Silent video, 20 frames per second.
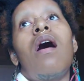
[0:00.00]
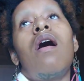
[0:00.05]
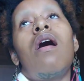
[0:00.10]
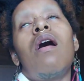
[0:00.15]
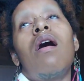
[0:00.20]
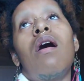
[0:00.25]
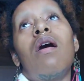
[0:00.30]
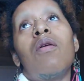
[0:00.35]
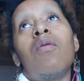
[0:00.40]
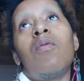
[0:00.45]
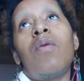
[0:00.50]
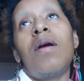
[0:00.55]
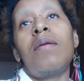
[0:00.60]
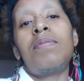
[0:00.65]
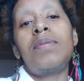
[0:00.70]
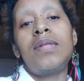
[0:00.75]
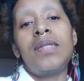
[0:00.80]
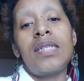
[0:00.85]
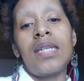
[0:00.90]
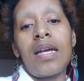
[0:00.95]
Our
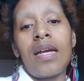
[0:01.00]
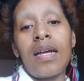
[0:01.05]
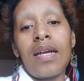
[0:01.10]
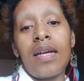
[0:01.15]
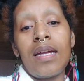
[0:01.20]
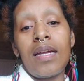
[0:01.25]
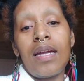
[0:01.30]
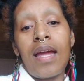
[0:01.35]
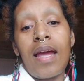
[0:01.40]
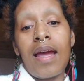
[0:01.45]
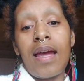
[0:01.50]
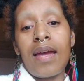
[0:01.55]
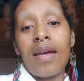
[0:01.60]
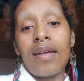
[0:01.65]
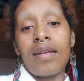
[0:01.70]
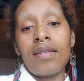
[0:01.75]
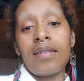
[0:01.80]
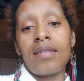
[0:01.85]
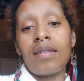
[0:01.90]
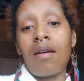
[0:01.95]
website
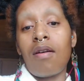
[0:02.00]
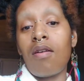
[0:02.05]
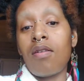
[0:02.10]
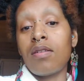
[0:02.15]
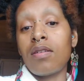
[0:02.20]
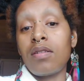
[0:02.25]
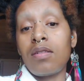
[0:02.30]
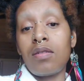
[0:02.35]
has all